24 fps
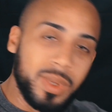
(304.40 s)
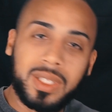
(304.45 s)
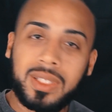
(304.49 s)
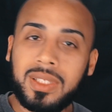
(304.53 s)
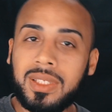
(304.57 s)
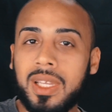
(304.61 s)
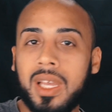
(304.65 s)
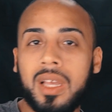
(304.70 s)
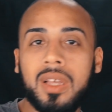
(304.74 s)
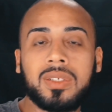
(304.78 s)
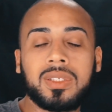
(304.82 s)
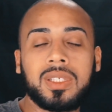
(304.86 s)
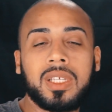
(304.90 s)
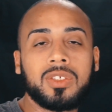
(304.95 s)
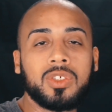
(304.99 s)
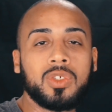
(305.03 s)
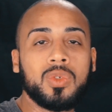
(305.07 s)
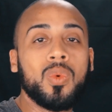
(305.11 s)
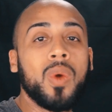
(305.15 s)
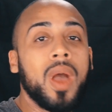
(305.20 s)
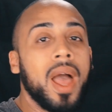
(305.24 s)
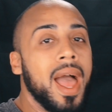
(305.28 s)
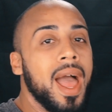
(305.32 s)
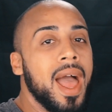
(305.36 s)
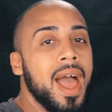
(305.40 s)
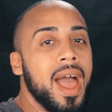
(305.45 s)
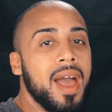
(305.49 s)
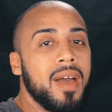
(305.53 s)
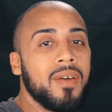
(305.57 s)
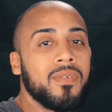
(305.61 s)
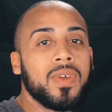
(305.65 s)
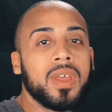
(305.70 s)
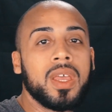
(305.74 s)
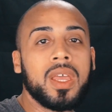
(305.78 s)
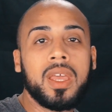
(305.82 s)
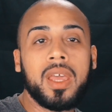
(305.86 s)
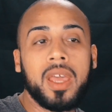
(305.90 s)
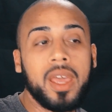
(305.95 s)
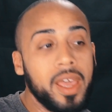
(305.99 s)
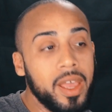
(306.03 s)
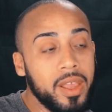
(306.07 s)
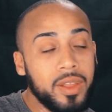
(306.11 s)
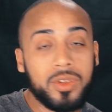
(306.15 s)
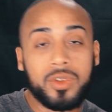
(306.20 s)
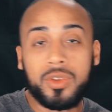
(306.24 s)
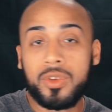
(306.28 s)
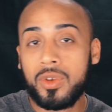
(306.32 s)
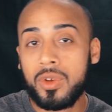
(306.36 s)
of cells that you have
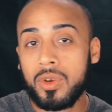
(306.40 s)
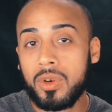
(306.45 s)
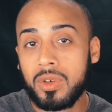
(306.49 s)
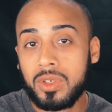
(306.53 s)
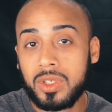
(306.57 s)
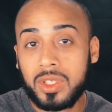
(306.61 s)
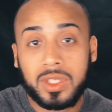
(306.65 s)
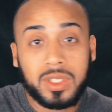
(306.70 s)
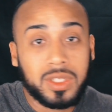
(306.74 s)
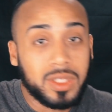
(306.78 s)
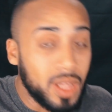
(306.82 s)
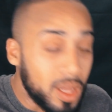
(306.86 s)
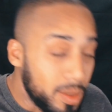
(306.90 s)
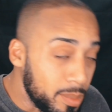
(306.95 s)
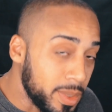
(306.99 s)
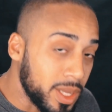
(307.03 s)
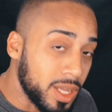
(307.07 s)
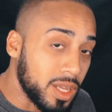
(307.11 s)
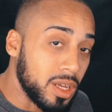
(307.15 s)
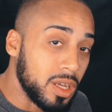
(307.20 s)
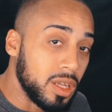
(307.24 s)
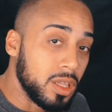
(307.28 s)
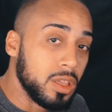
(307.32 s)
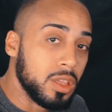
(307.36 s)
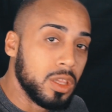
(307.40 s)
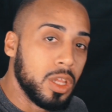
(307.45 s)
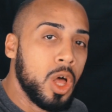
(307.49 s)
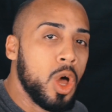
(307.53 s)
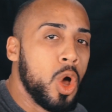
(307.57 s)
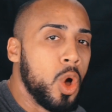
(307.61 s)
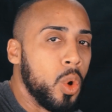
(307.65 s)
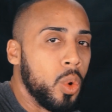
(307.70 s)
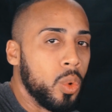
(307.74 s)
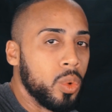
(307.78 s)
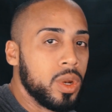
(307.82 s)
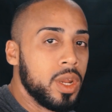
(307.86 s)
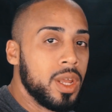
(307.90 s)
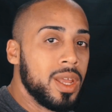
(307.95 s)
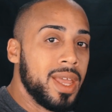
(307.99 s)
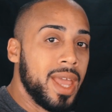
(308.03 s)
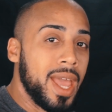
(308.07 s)
in your stomach alone.